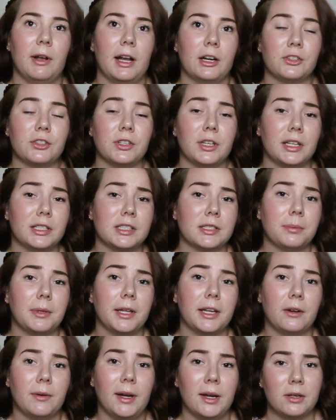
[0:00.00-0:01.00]
You actually get to
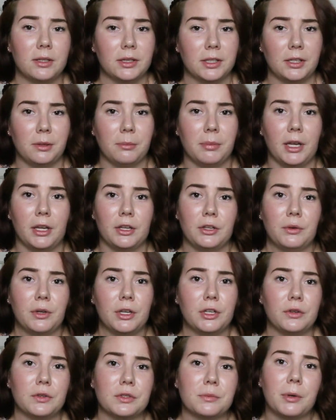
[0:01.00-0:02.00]
play around a little bit. You
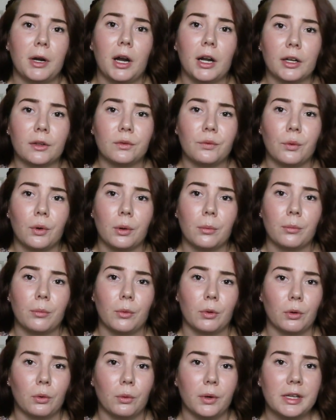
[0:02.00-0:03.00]
can use products for
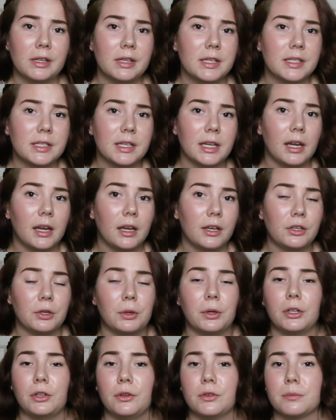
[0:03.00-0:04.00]
more oily skin, you
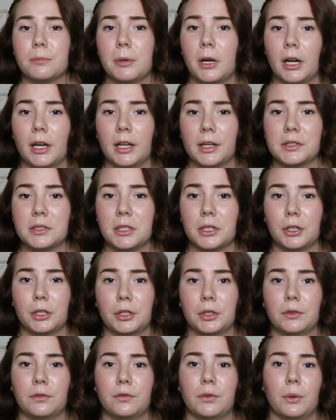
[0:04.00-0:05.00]
can use products that are
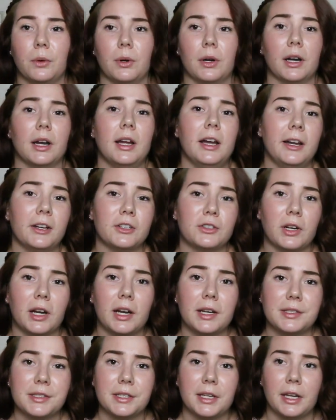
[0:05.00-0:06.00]
good for
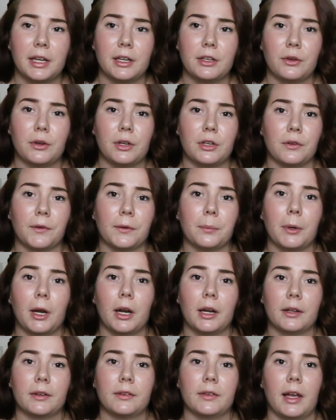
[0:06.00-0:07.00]
dry skin, you can use
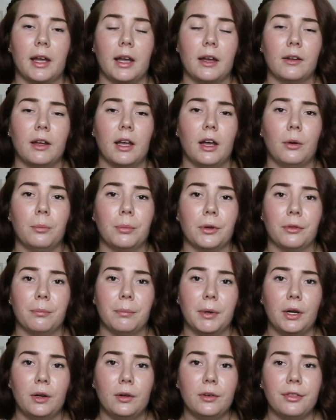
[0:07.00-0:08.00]
products that help with
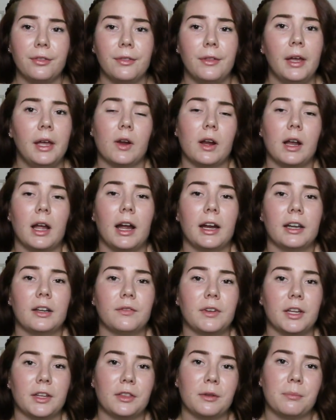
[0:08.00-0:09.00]
both. You can kind
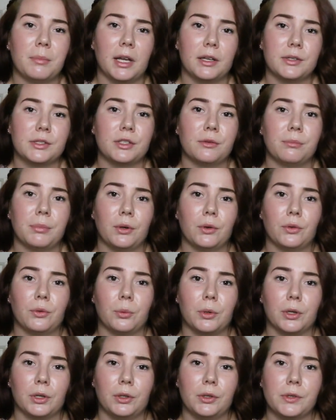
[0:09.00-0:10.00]
of get the best of both
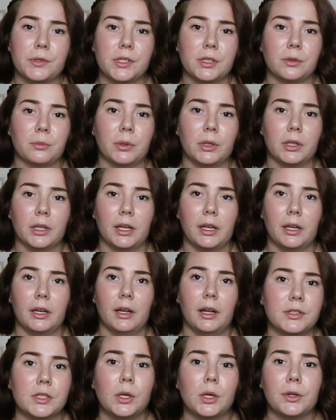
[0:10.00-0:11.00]
worlds and really
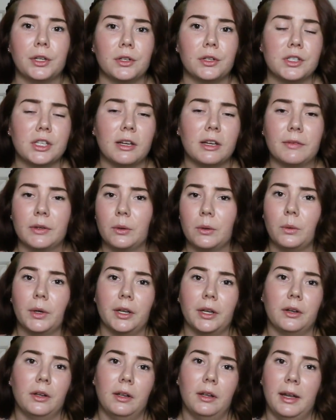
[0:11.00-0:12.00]
soak yourself in
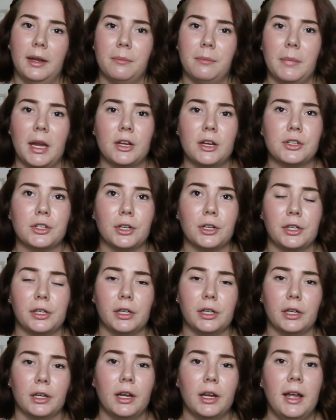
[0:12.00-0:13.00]
oil and make sure
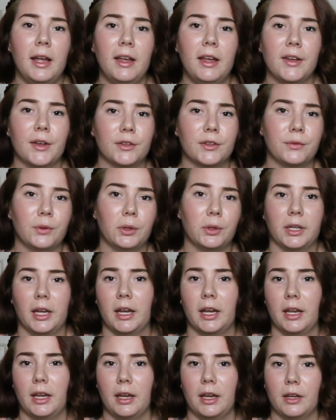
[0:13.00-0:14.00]
you're
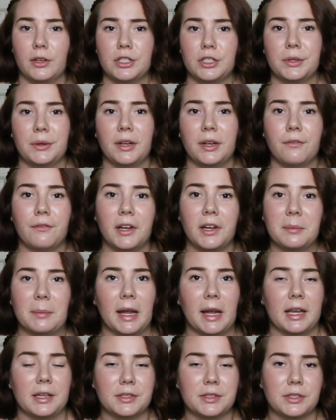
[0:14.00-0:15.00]
exfoliating and doing fun
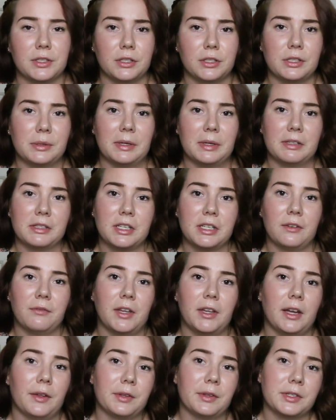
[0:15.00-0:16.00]
masks and doing stuff
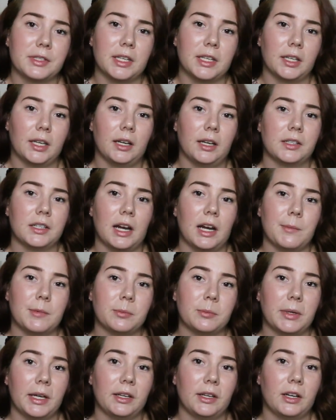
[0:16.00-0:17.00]
that other skincare
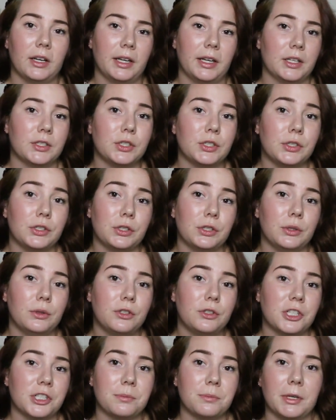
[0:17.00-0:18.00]
types might not get to
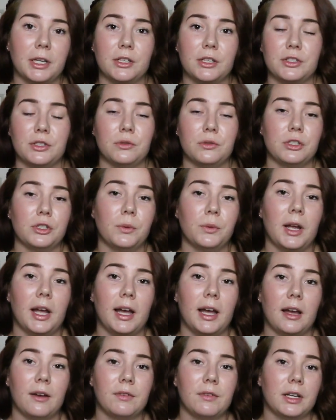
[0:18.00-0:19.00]
do just because you do
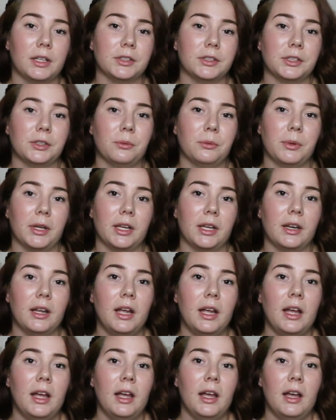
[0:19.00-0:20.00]
have a little bit
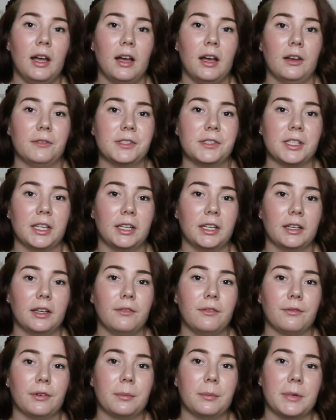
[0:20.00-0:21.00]
of skin
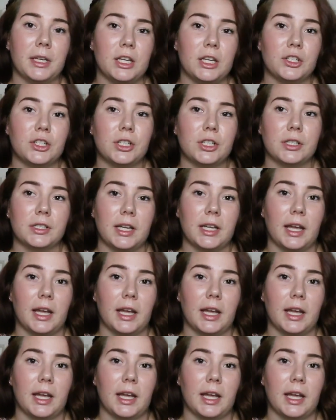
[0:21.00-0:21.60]
from each